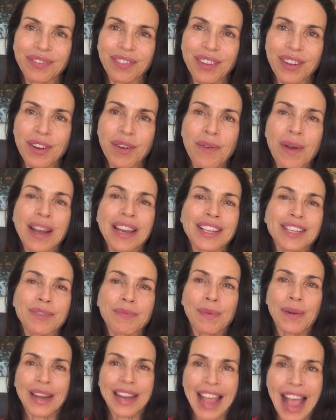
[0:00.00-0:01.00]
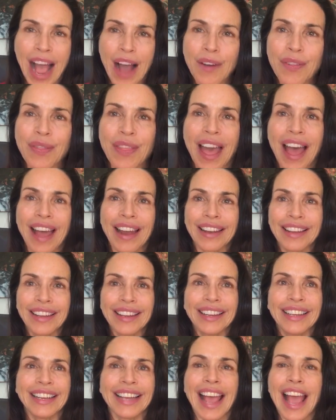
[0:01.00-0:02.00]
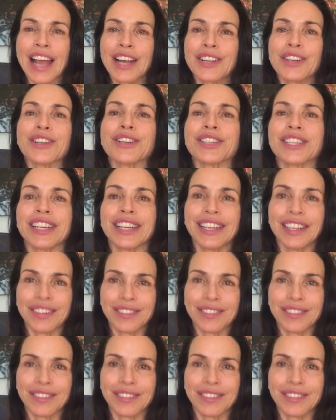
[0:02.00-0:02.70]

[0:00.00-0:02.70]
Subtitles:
You know, weddings bring out that energy